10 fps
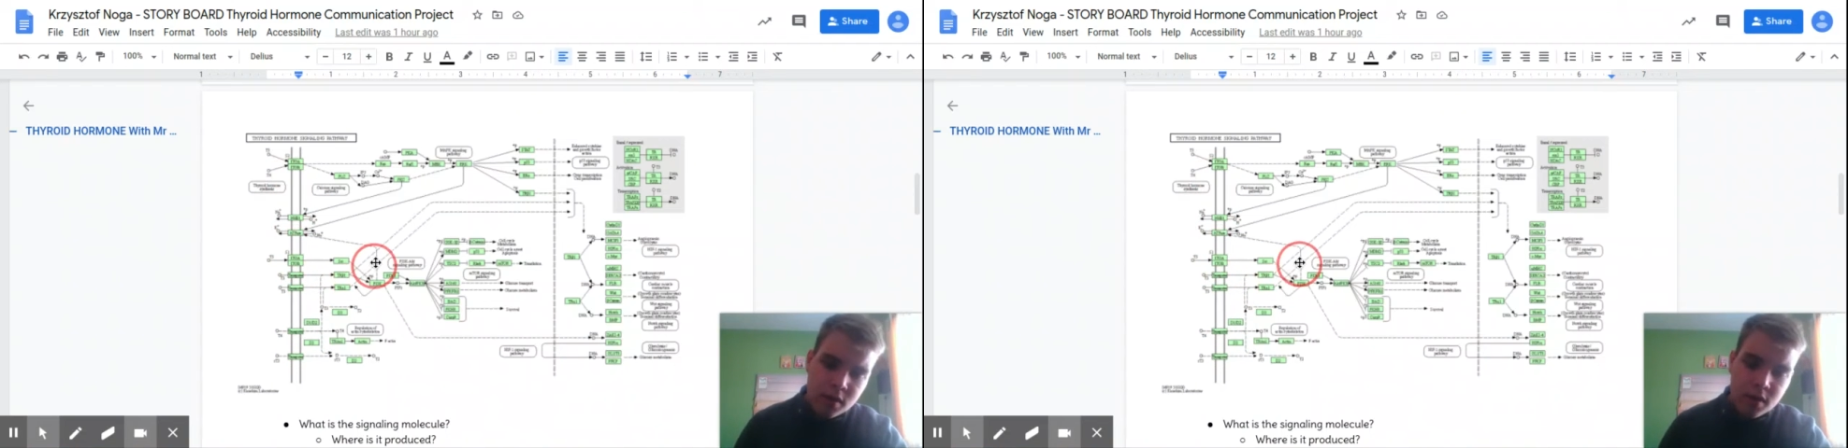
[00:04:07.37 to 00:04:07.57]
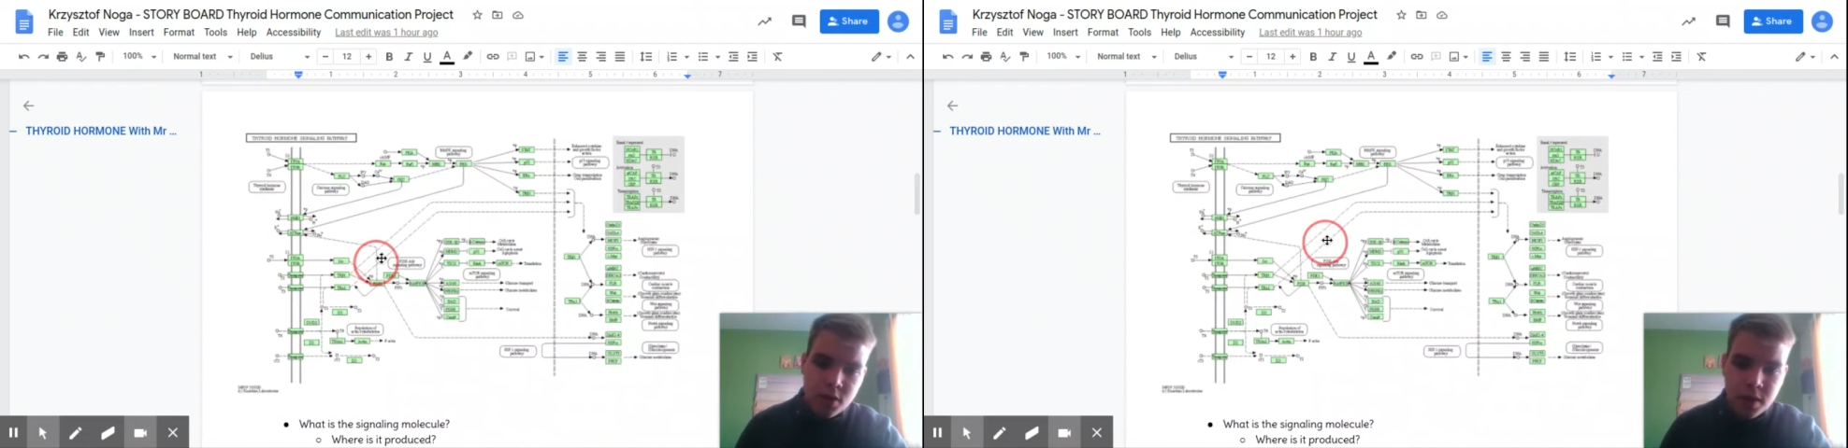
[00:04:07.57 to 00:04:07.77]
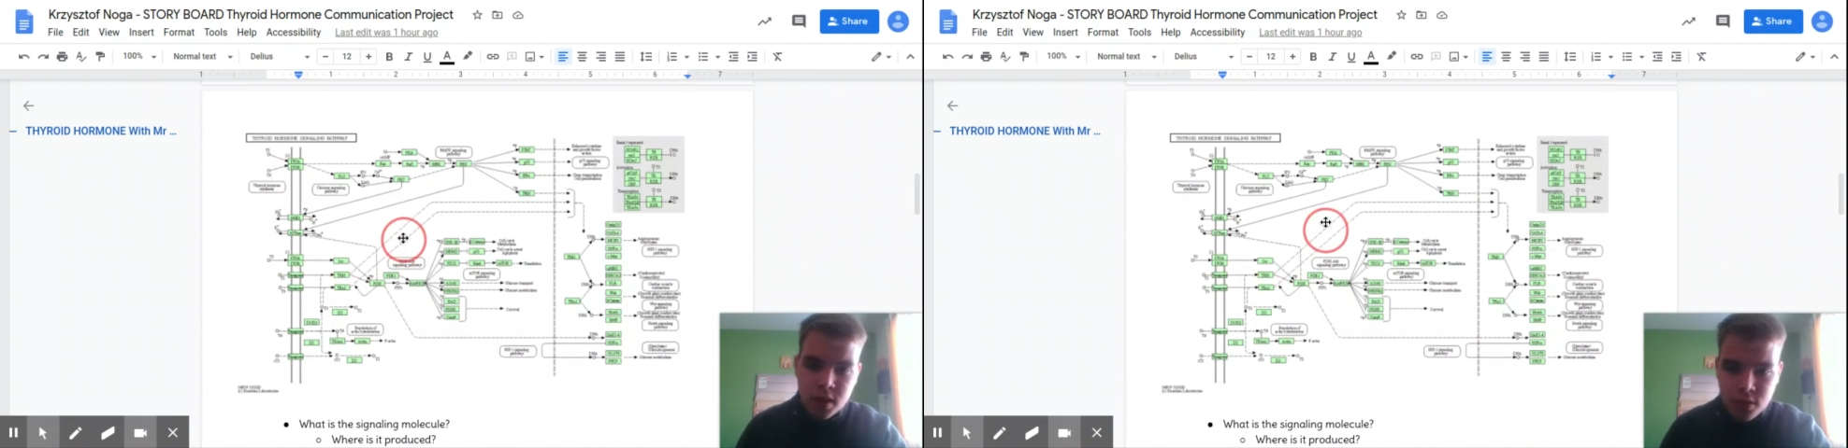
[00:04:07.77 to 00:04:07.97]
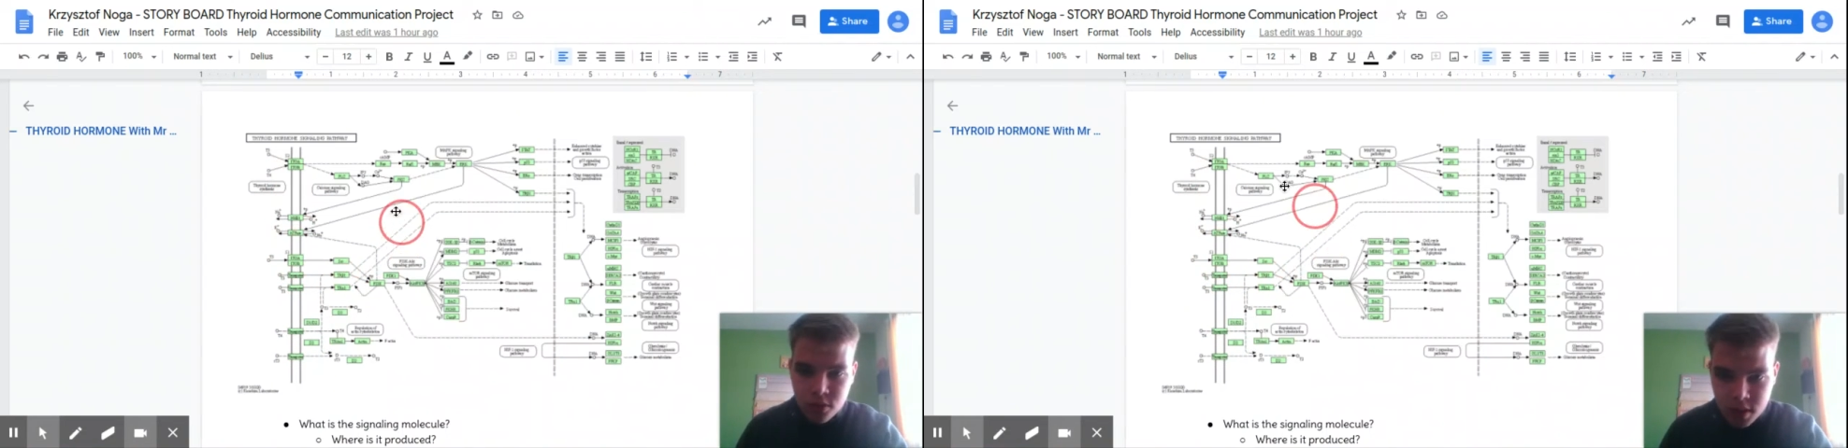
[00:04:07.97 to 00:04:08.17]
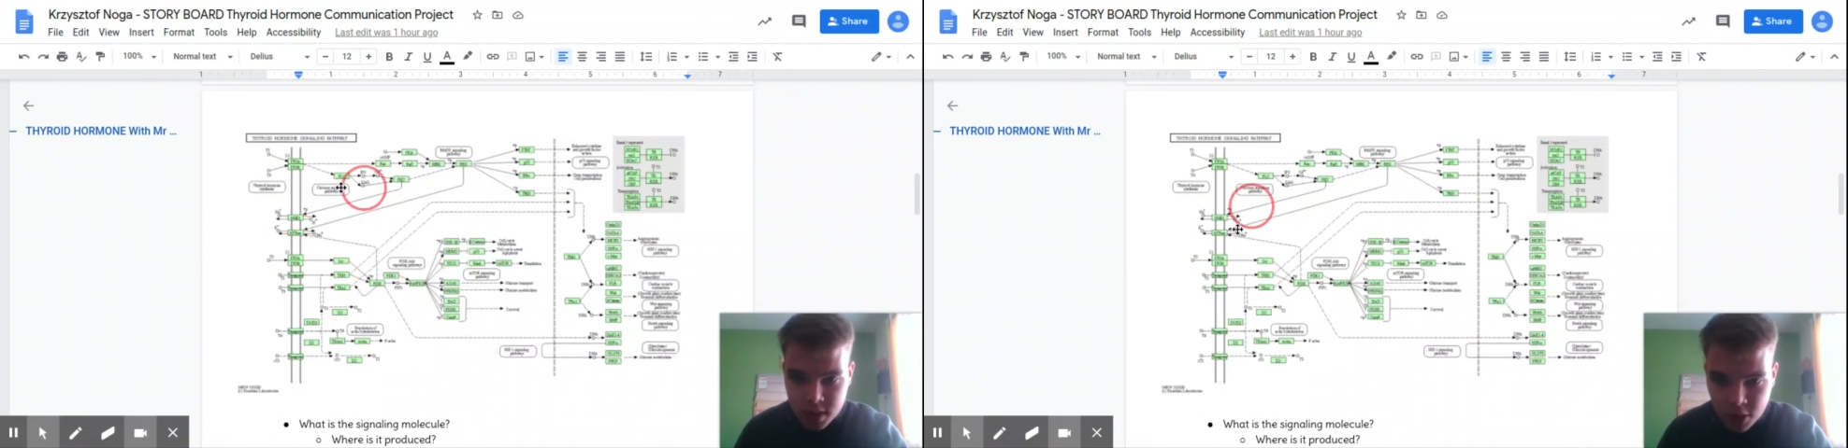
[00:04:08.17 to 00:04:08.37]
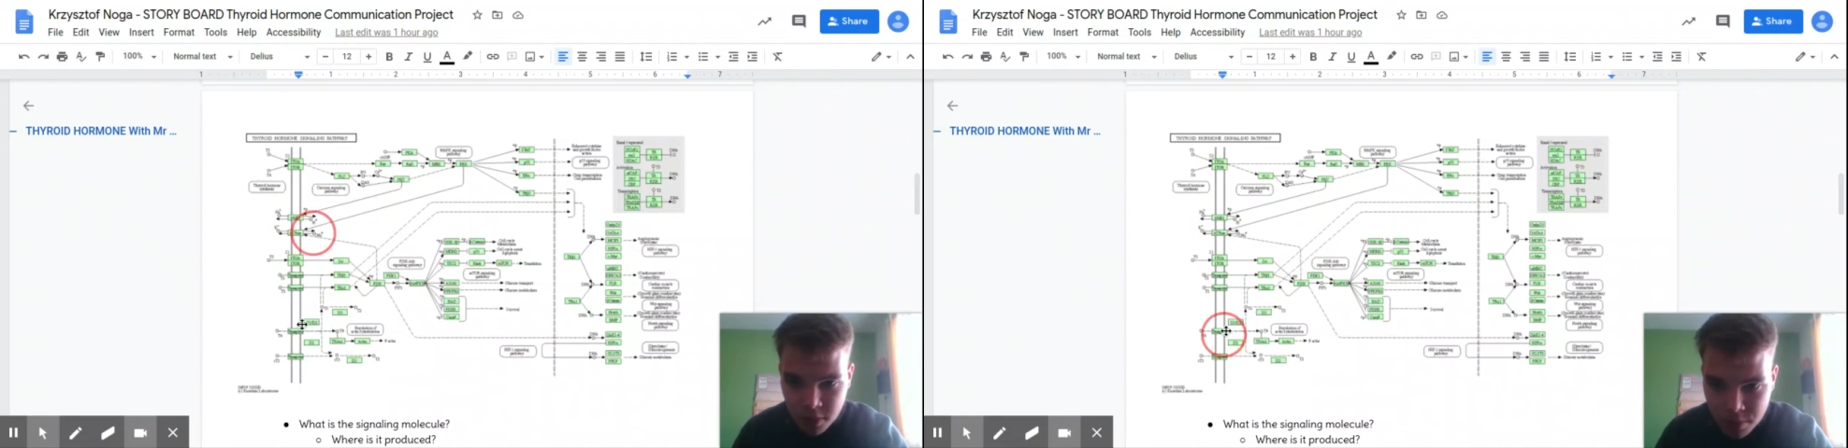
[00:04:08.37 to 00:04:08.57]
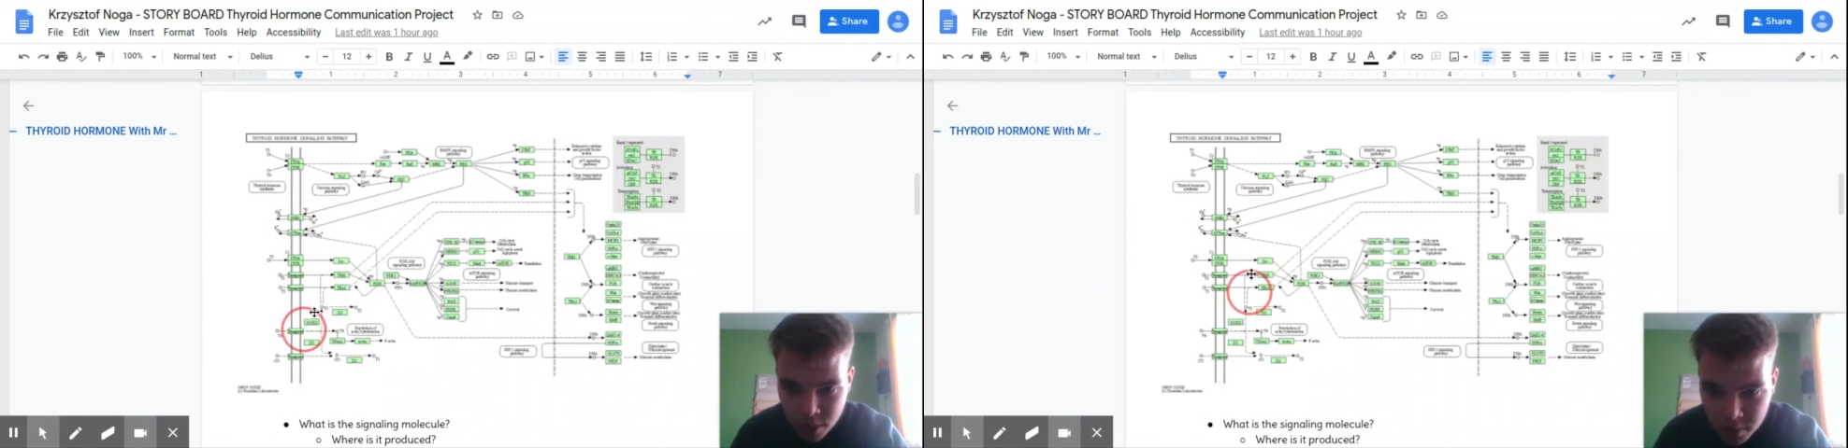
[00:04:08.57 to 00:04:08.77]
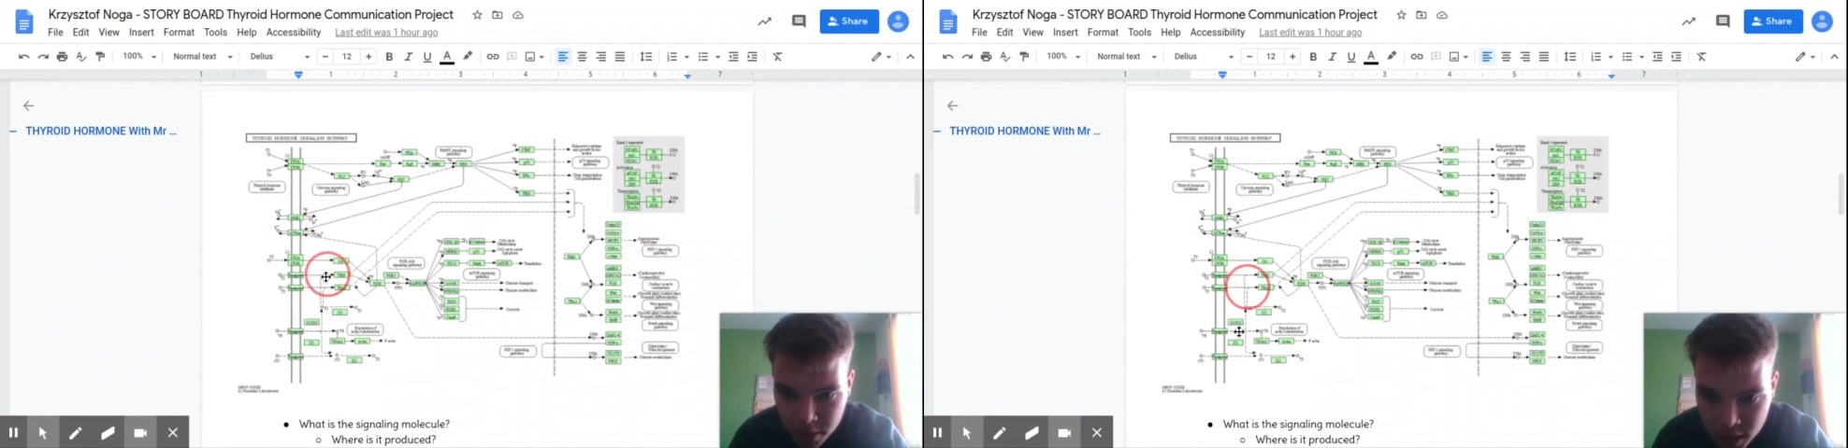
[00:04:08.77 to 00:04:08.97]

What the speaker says: going through the cell membrane, but